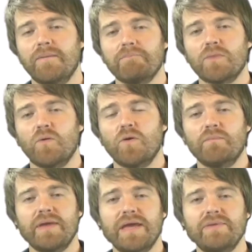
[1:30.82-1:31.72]
or
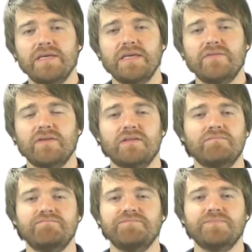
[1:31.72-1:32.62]
maybe
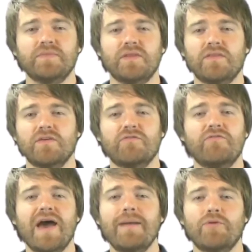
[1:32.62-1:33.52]
even the
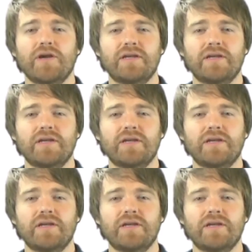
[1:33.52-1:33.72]
fabric